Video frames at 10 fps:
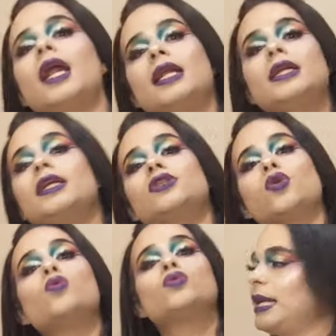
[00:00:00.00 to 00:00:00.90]
la
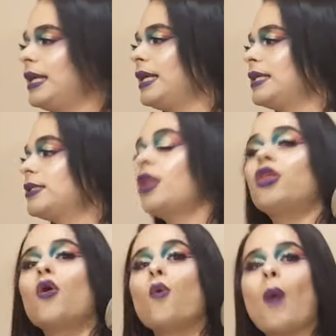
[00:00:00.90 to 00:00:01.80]
resistance, it is
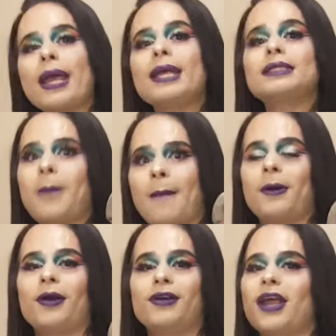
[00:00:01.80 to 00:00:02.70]
the white pepper.